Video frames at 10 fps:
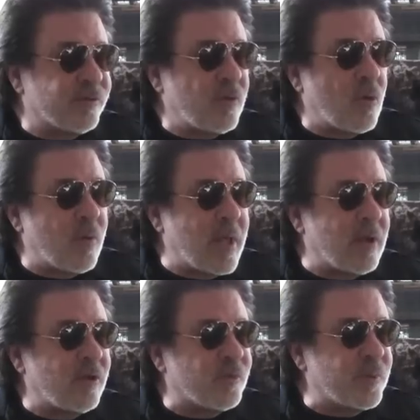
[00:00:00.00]
go
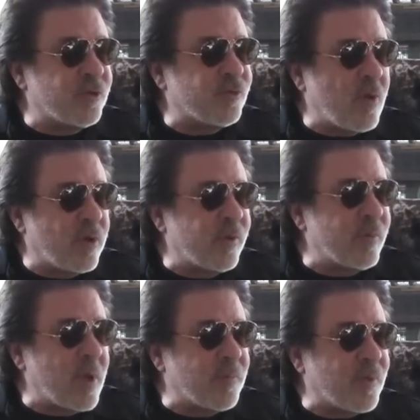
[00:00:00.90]
around has been swallowing
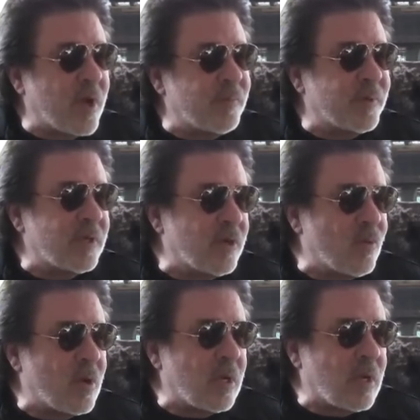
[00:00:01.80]
my pride, but you
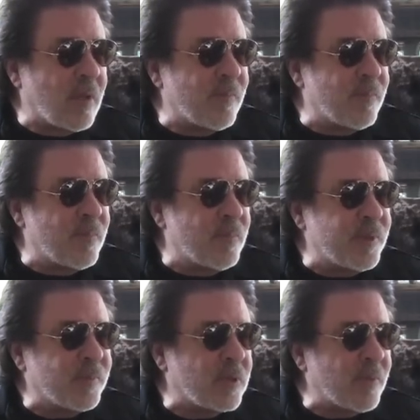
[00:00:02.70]
know what? I'm,
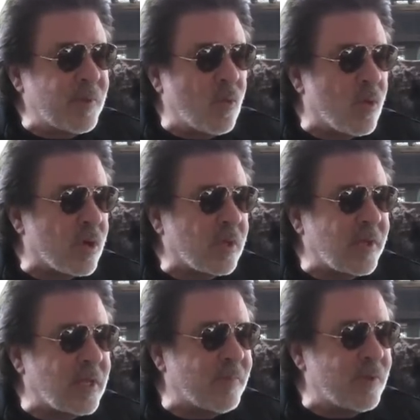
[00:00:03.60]
people let me work,
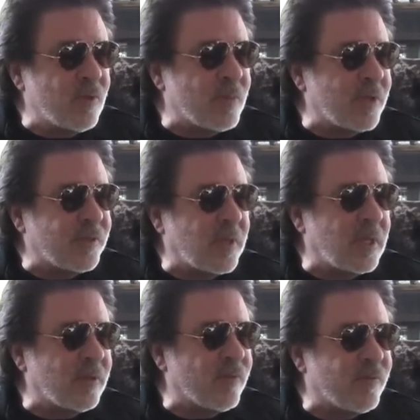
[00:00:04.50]
they let me do my
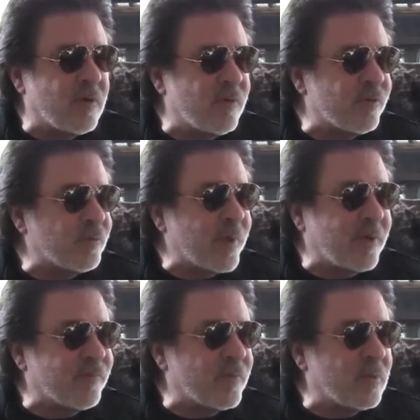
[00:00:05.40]
thing, they're very
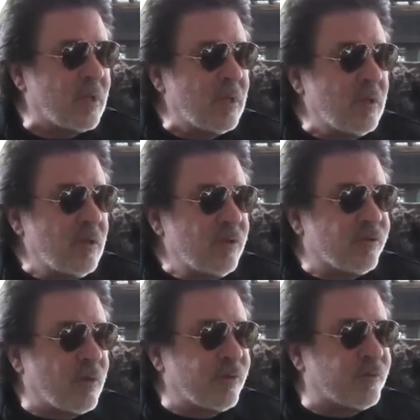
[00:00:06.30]
respectful.
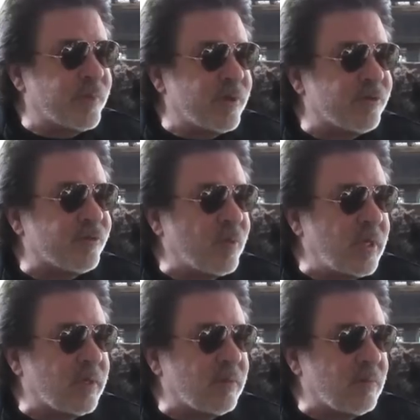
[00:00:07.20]
So it's
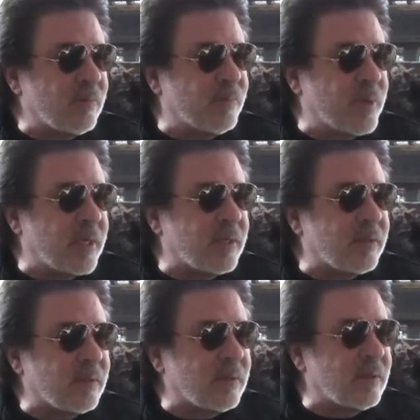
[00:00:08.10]
bittersweet,
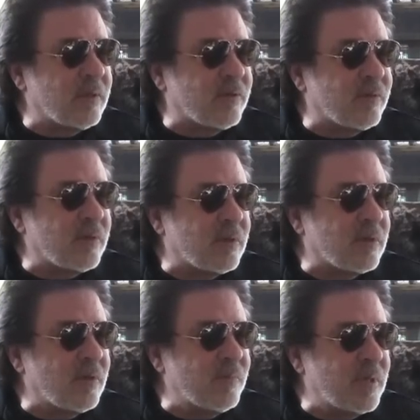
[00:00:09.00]
but it's,
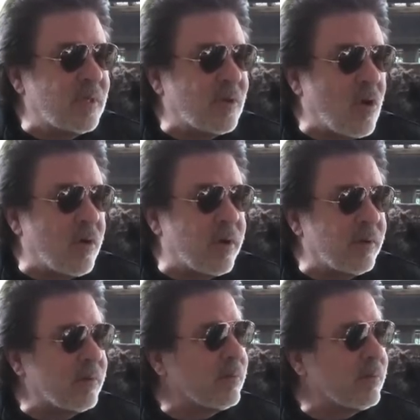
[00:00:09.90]
it can be hard.